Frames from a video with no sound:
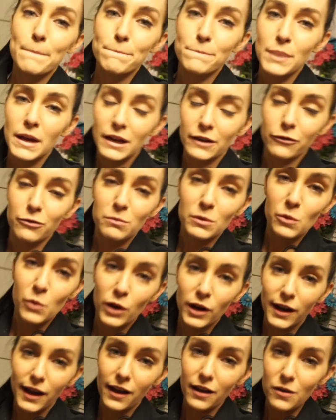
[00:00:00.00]
Back from the
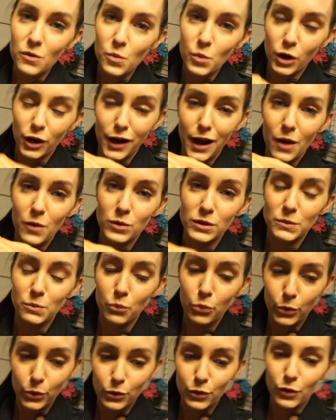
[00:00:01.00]
workout was
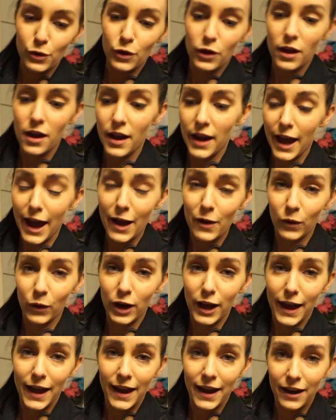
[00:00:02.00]
brutal. An hour
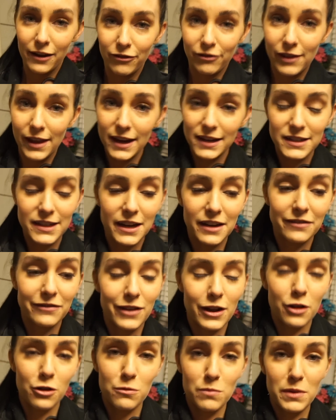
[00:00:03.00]
and a half leg day
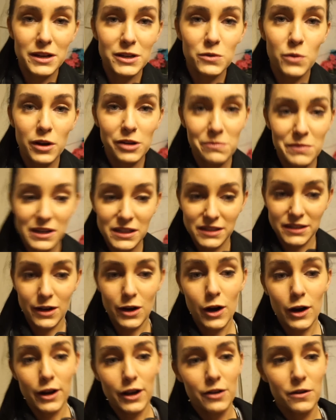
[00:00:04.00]
followed by 20 minutes of
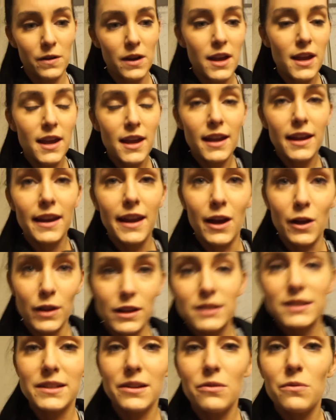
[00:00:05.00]
cardio. Now
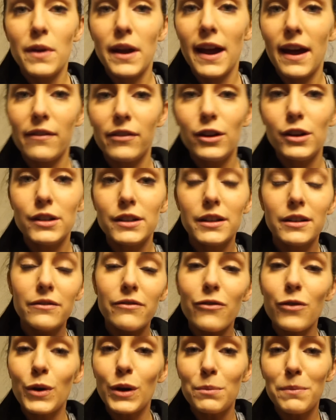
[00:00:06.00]
let's see what we have
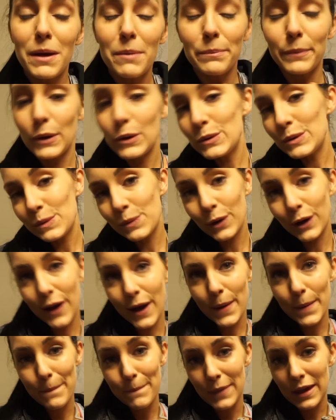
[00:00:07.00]
cooking for my
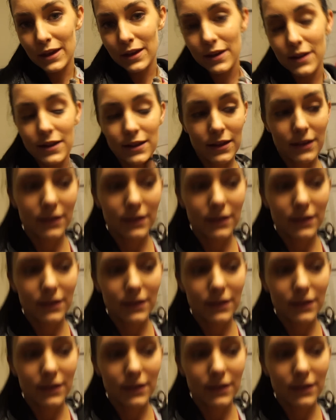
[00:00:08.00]
post-workout meal.